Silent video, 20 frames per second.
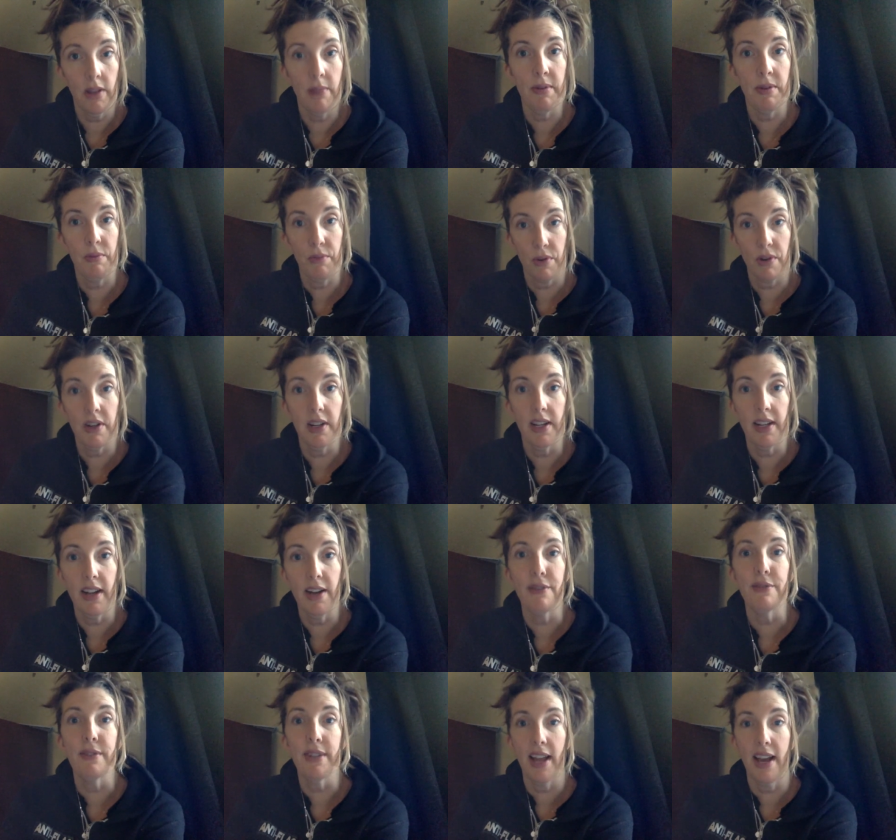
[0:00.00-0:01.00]
I mean, working
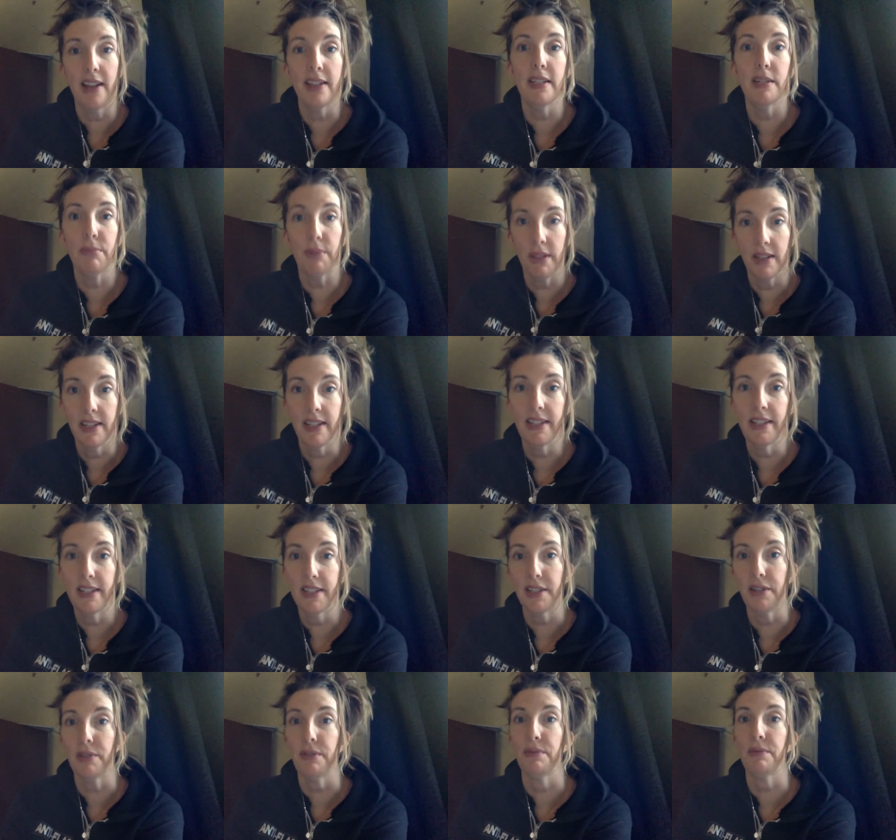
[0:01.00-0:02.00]
out, yes, please
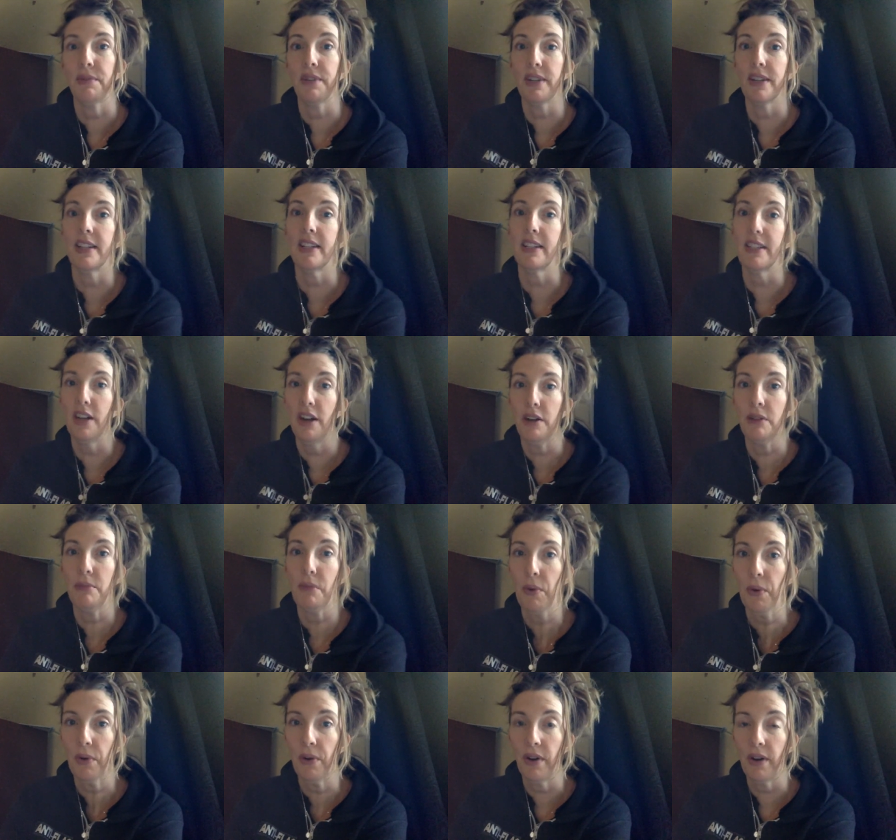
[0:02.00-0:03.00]
do. And we're going to talk
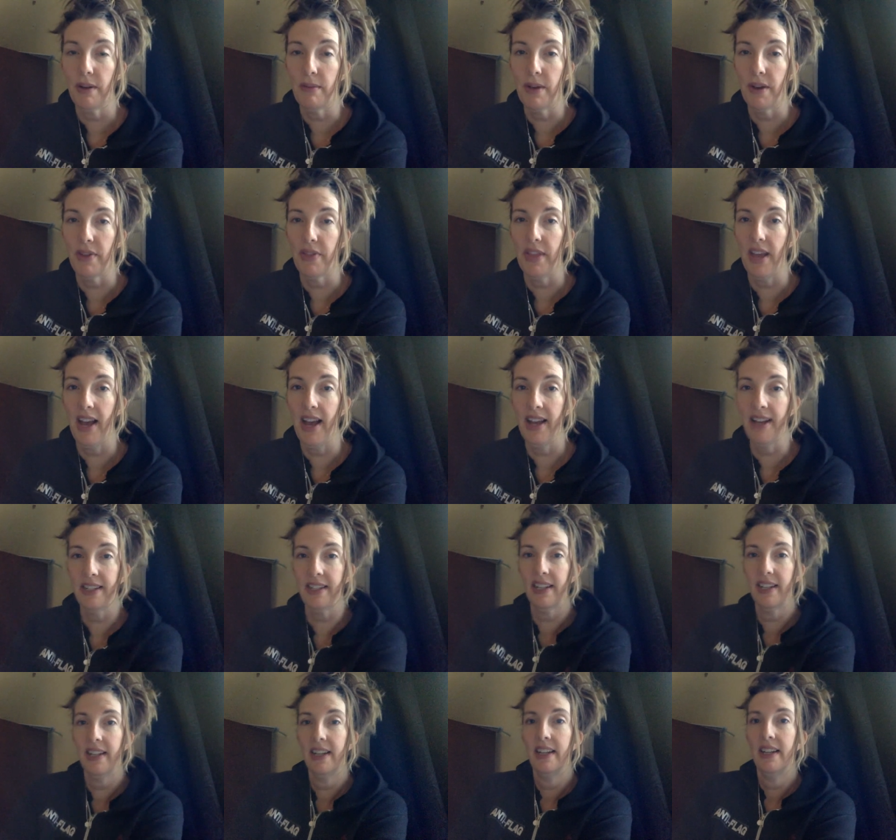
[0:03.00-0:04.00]
more about that
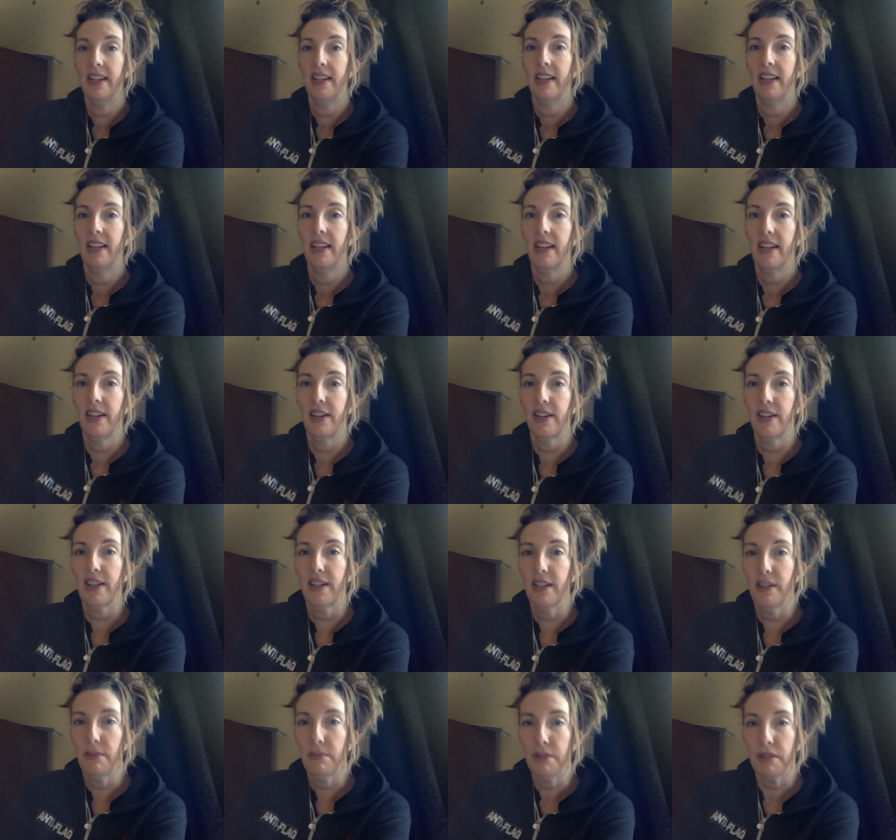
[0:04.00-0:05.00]
here at
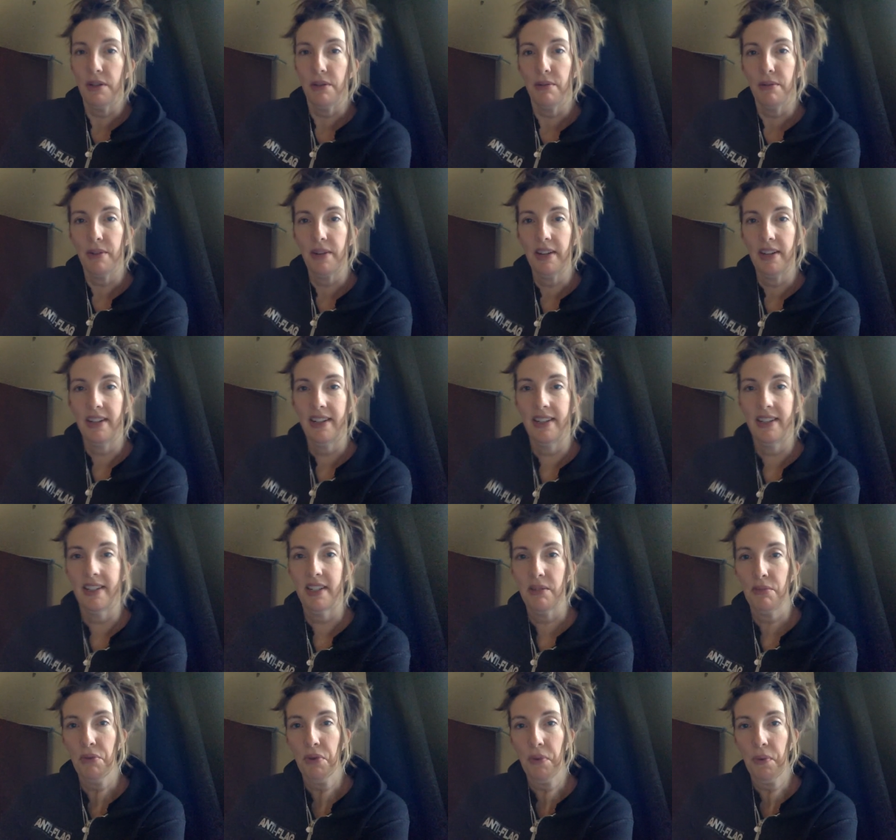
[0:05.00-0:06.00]
Calypso, bringing in
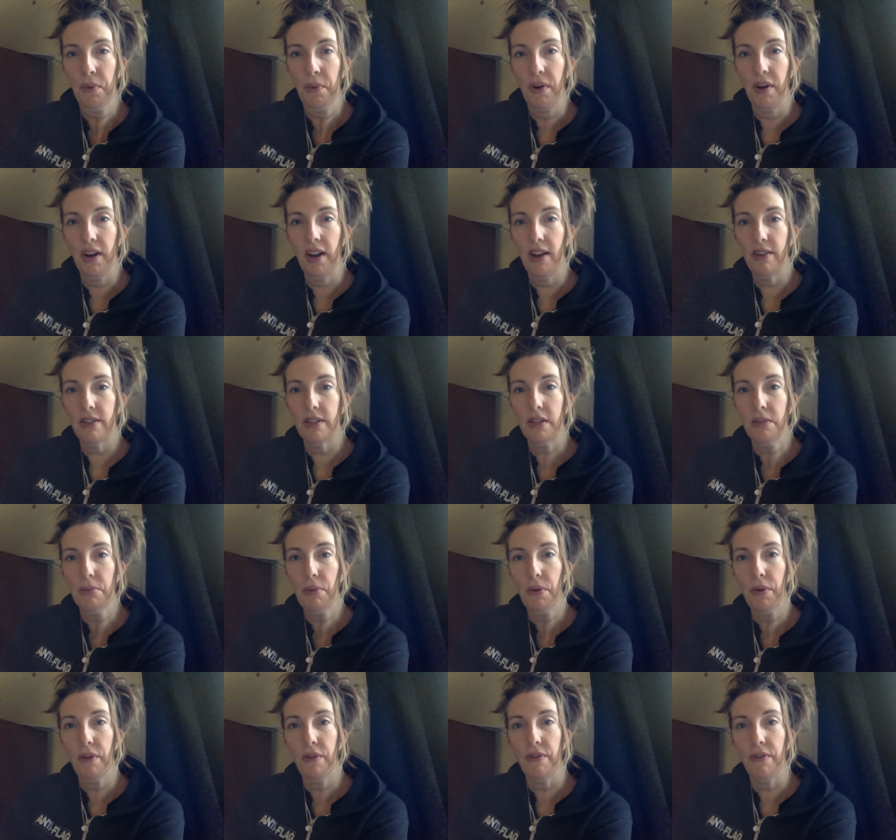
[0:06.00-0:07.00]
some more workout
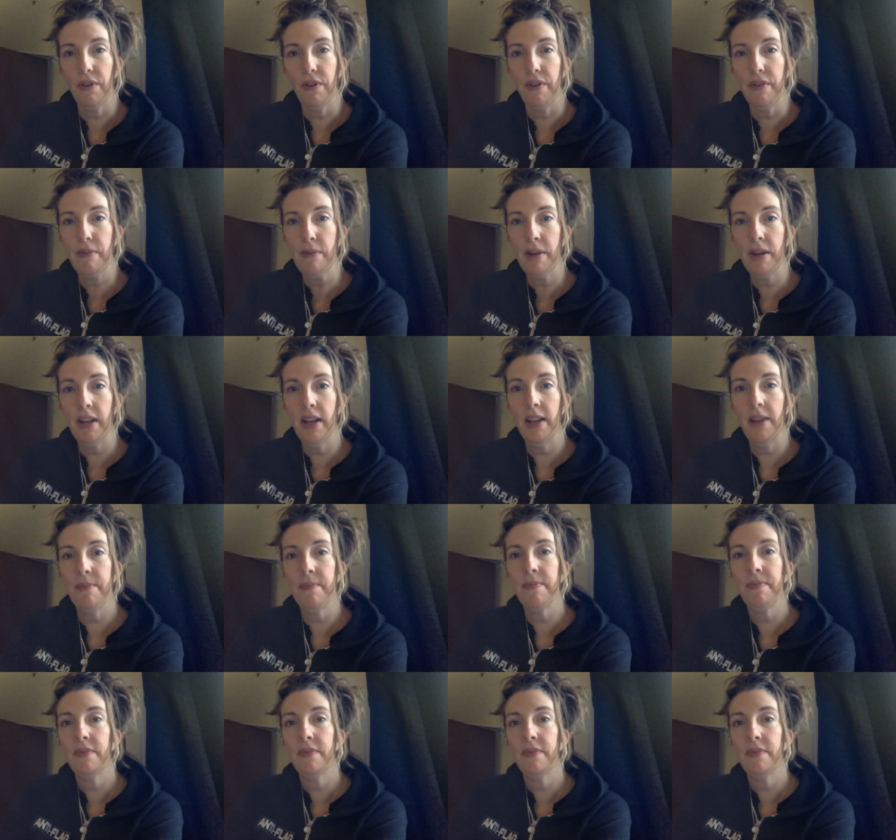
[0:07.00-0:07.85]
support for everybody.